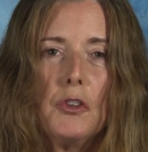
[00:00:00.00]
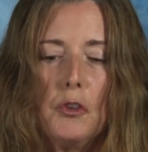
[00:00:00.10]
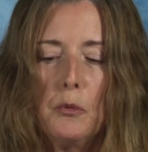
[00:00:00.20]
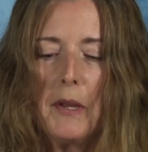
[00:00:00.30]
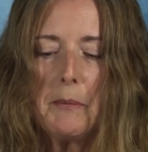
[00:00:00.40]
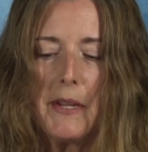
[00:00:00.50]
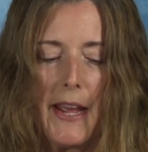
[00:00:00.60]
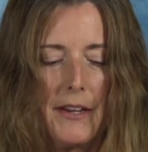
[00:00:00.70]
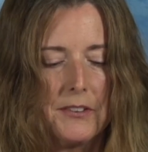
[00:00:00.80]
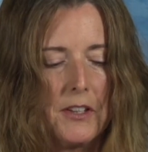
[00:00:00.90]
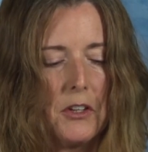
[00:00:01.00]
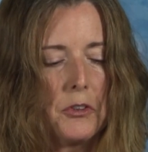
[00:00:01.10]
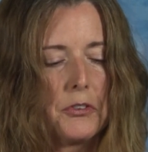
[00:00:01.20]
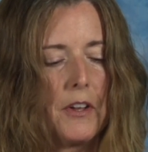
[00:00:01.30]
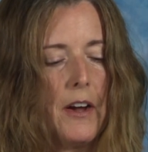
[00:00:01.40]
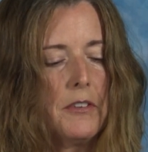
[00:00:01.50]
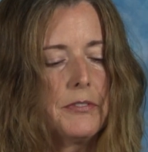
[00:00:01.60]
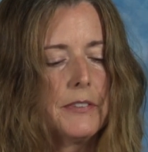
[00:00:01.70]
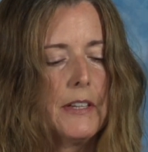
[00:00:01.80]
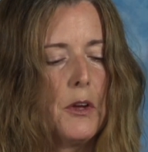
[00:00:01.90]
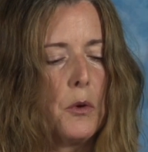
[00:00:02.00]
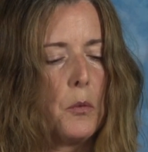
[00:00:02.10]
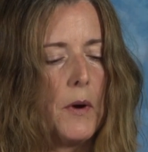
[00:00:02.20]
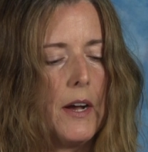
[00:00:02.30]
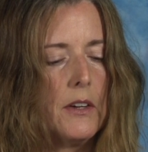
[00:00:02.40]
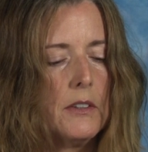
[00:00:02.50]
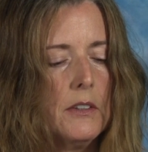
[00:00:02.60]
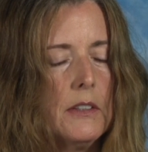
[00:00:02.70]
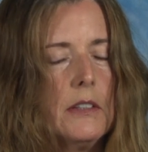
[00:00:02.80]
you may be asking yourself, well,